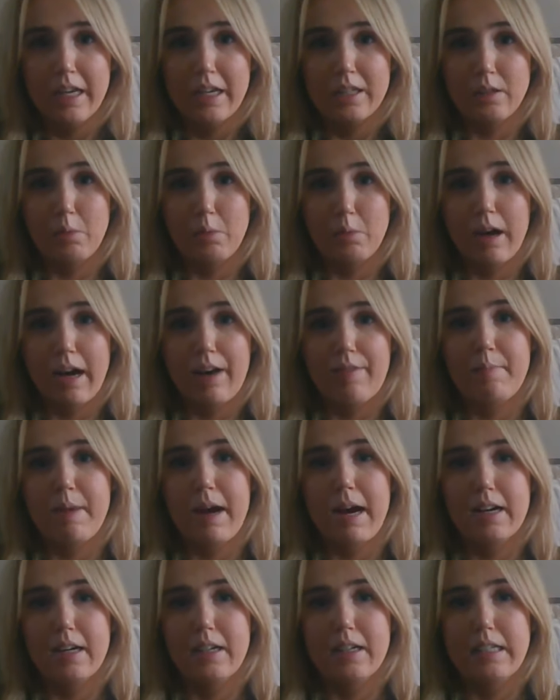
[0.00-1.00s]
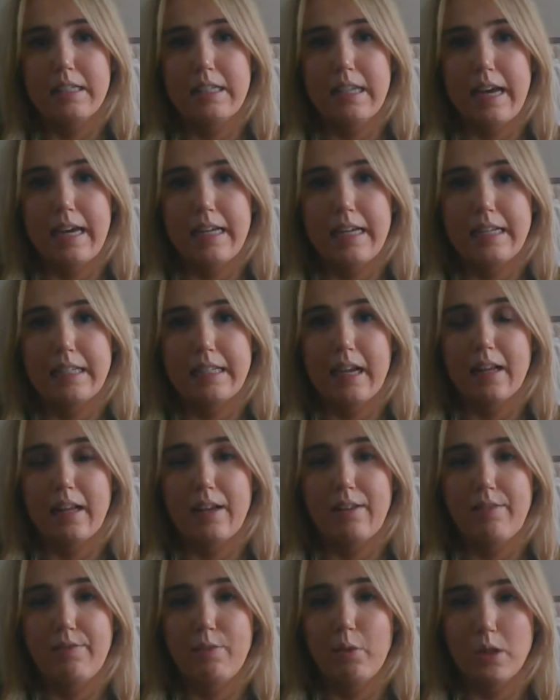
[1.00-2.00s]
So what Kevin Bakhurst is saying is that
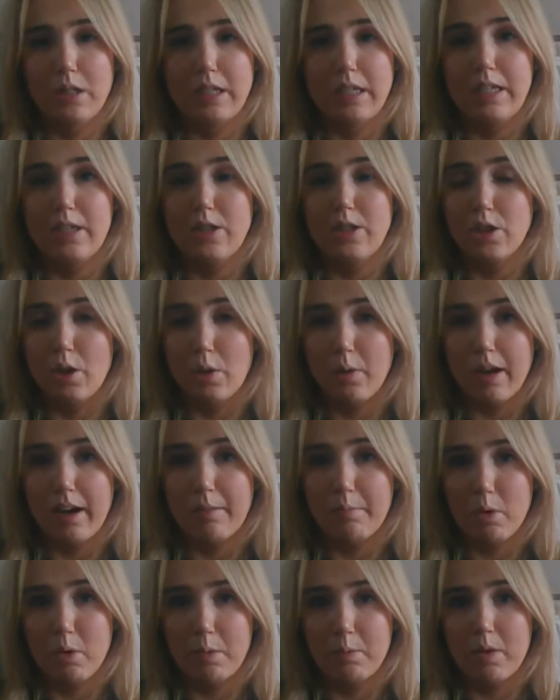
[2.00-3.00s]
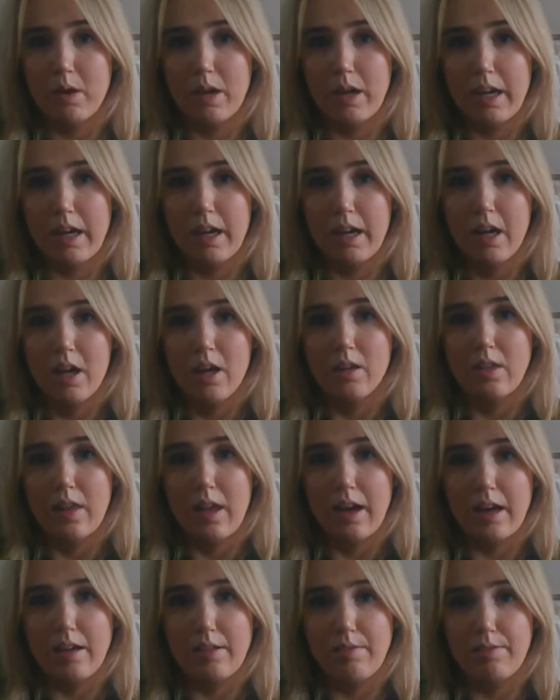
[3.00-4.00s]
if R T E don't get more money,
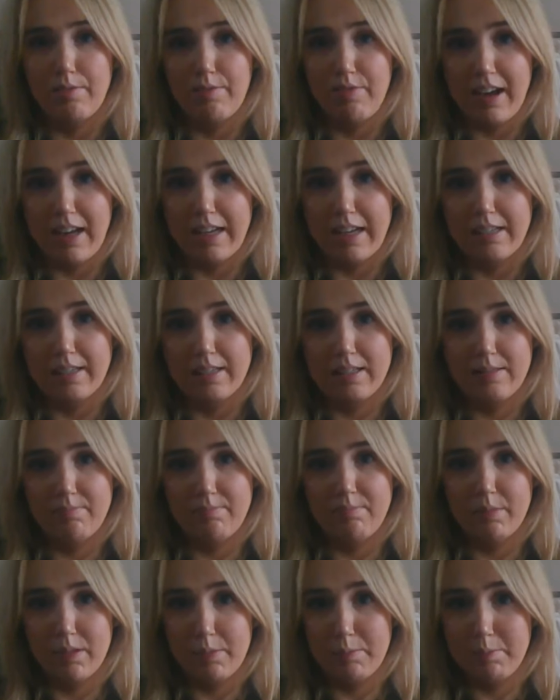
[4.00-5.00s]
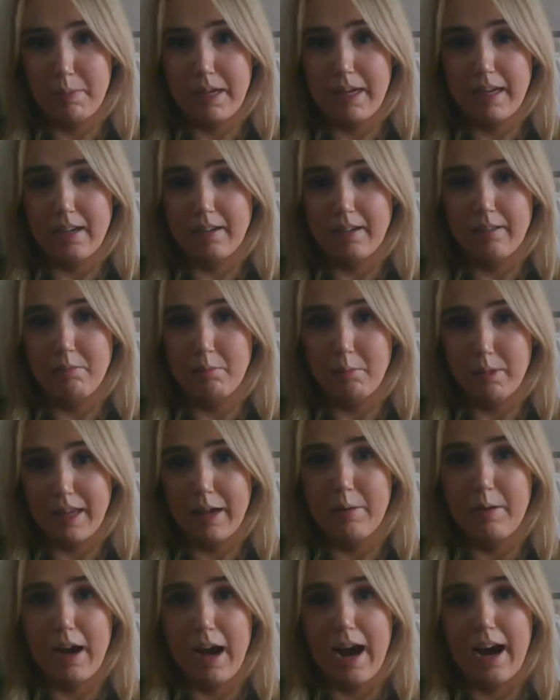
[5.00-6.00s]
they face being
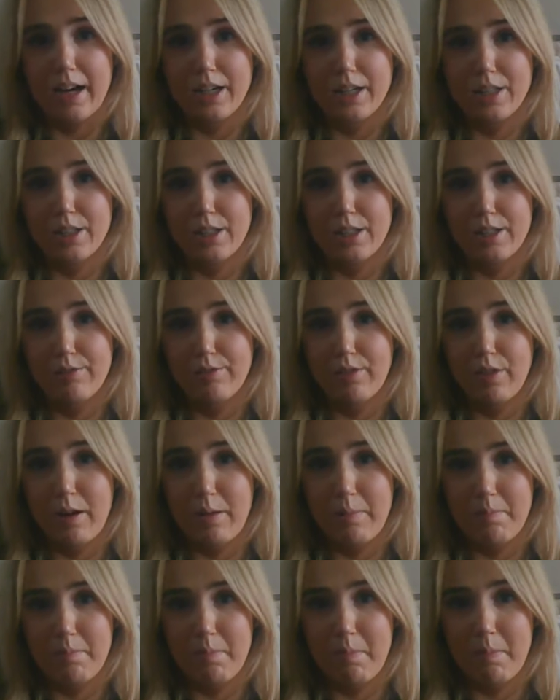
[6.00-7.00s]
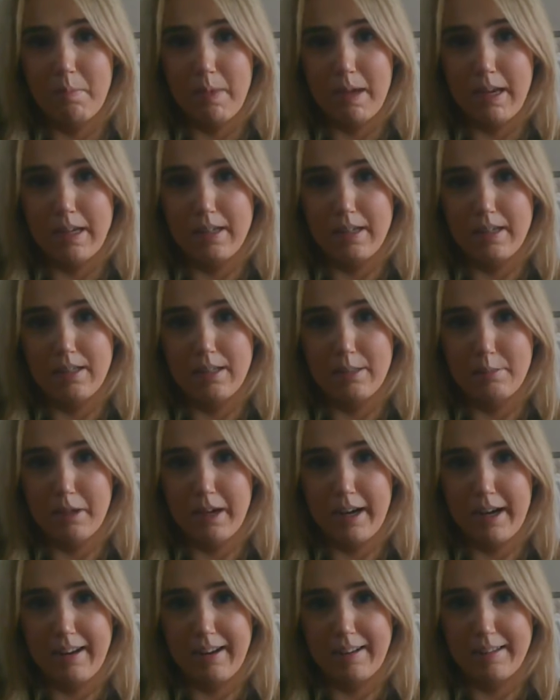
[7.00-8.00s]
without cash from
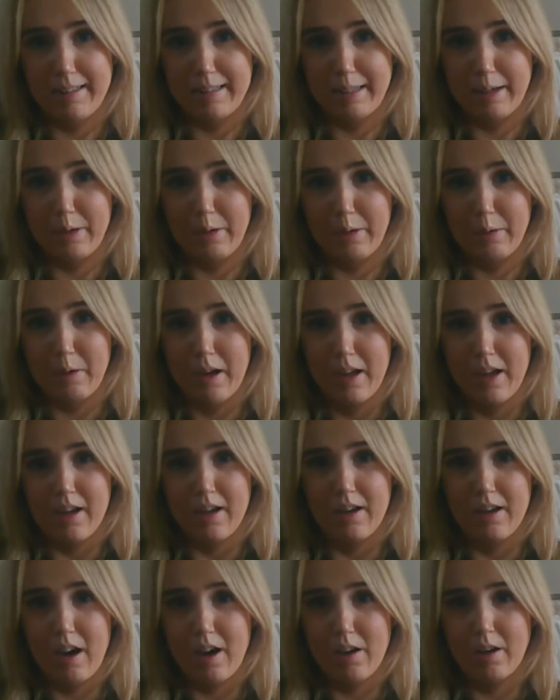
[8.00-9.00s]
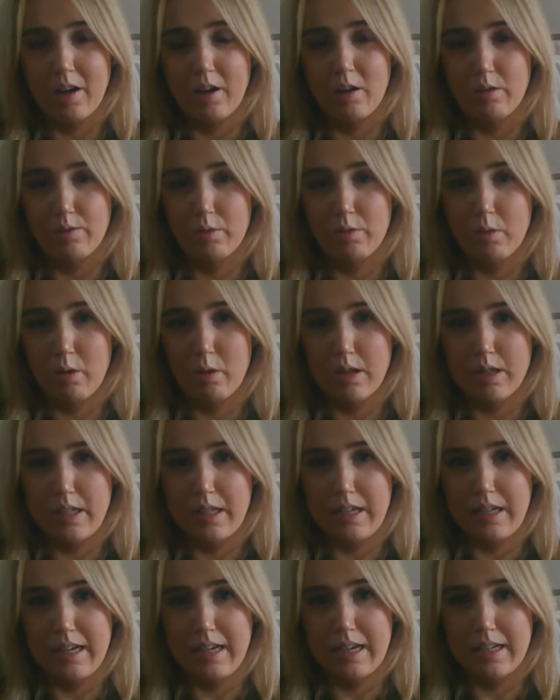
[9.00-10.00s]
mid-spring. So not looking good for R
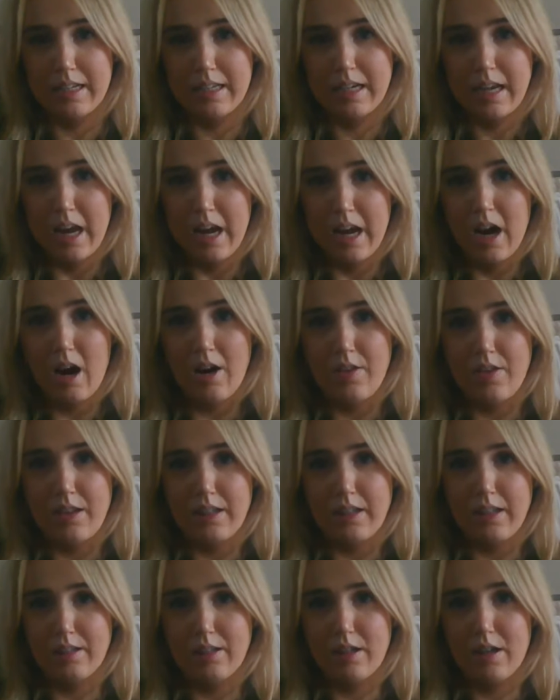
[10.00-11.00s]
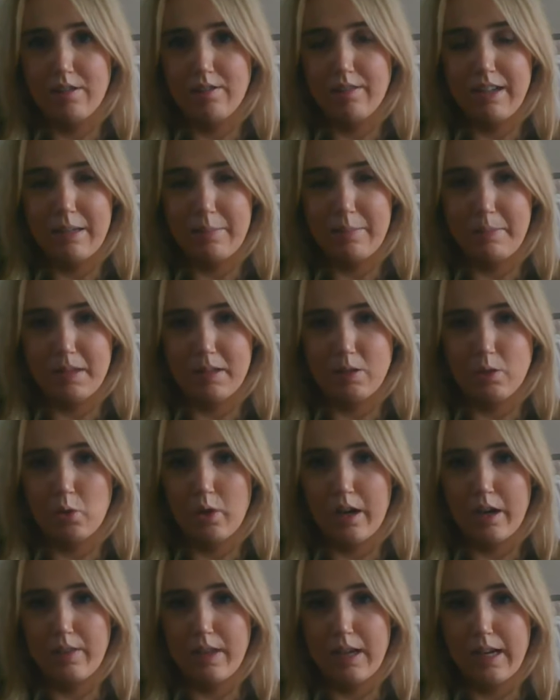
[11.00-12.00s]
T E. And I think that's kind of really been the
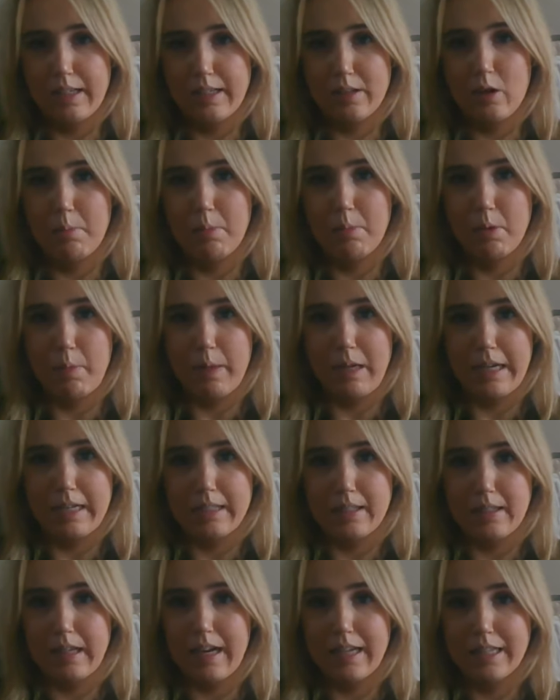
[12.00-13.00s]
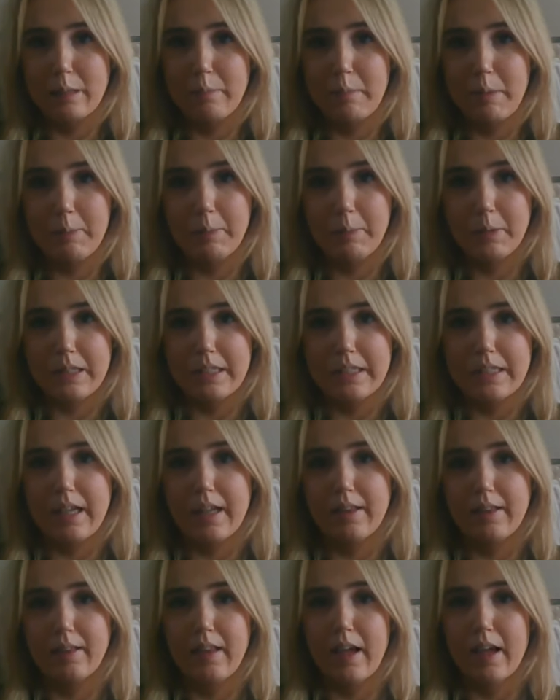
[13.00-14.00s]
story of the last couple of weeks and the last couple of months,
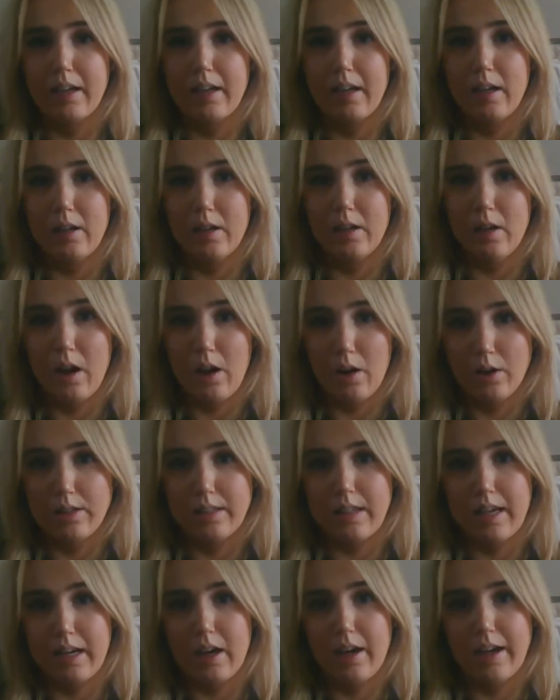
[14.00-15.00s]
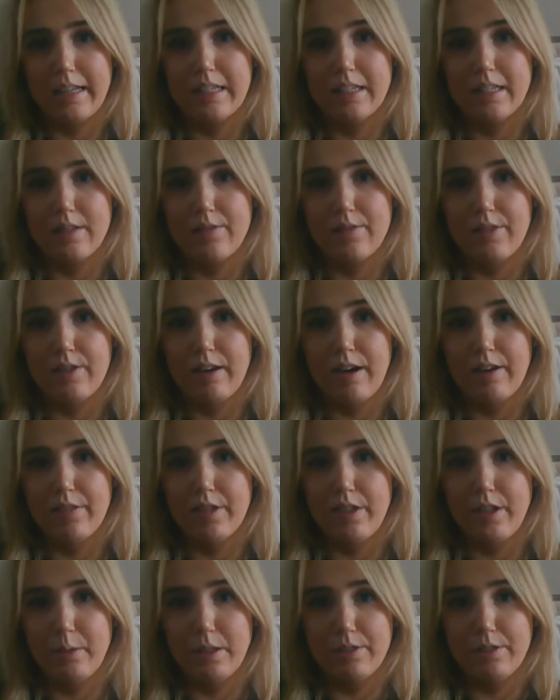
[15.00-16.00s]
that that loss in licence fee
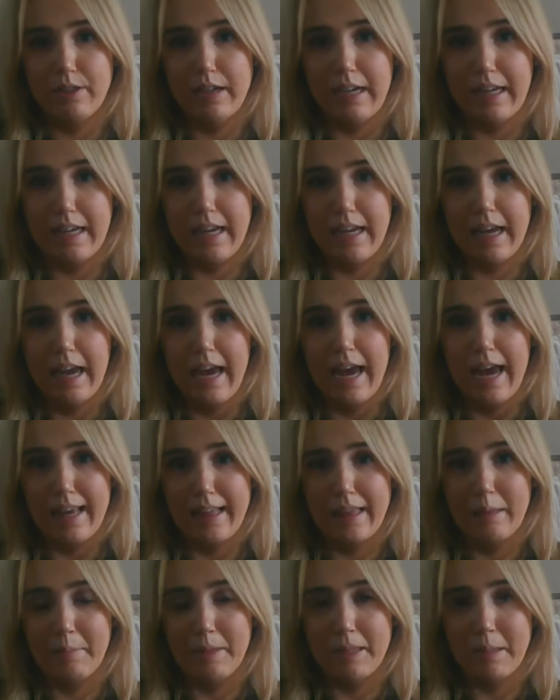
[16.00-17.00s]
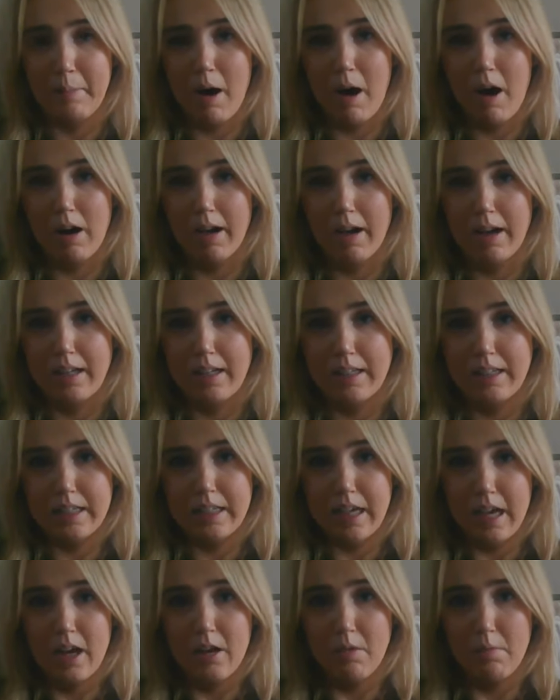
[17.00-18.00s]
revenue has really hit them in the pocket. And
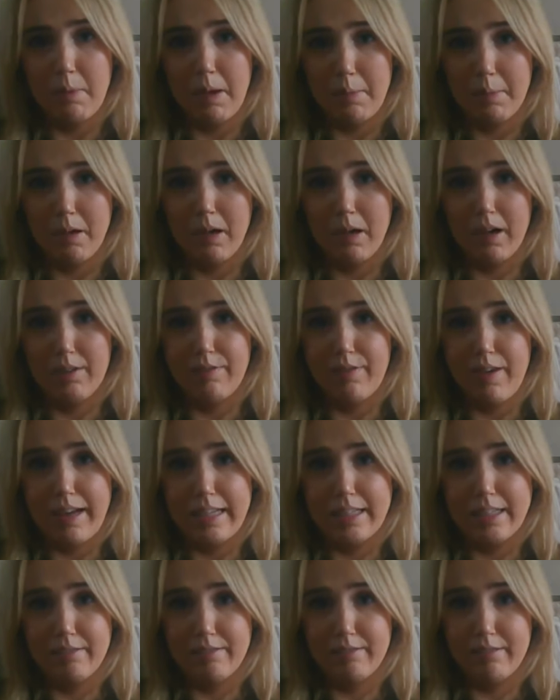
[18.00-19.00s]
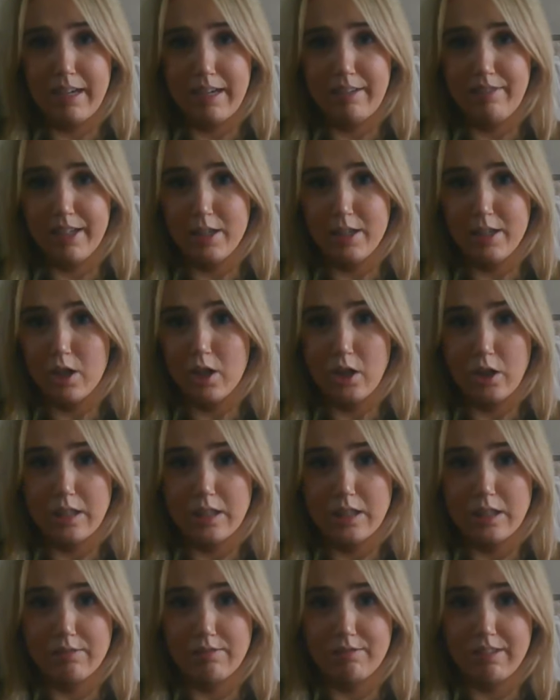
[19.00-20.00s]
people are facing really real
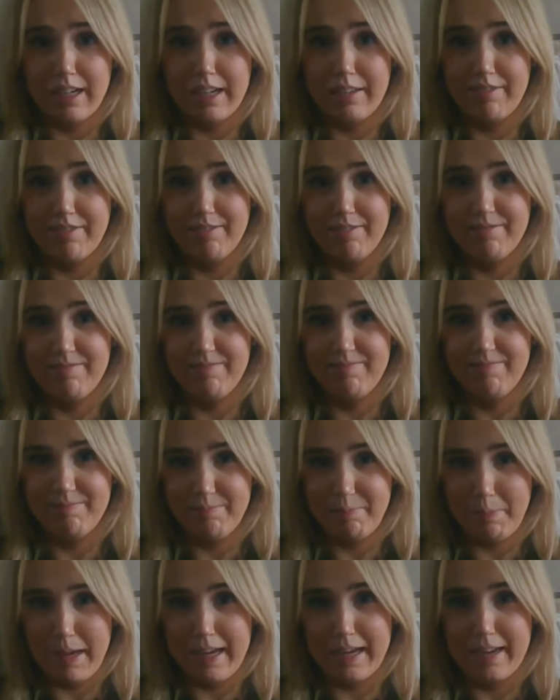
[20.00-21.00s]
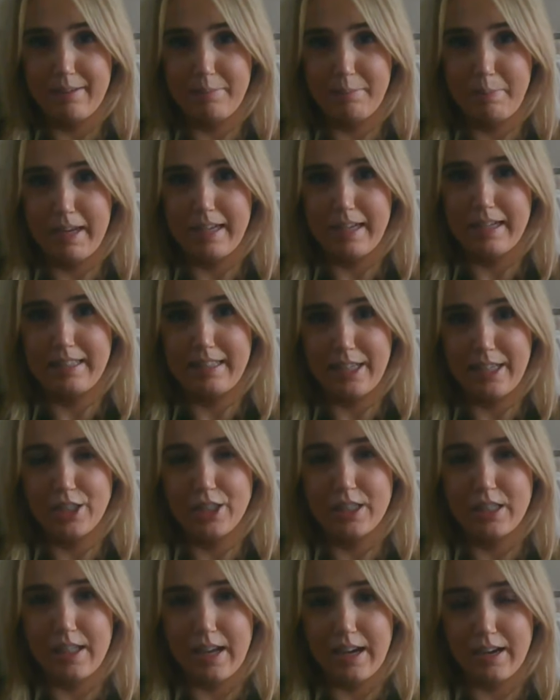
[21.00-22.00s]
cuts and really big, big
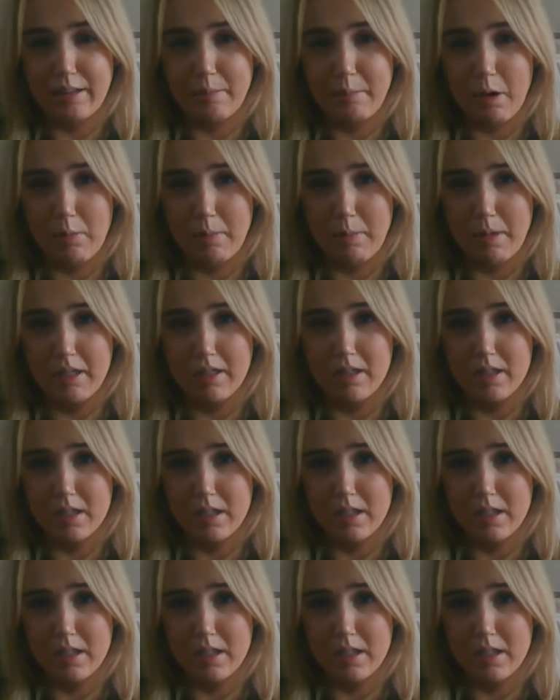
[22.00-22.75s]
decisions in there at the moment.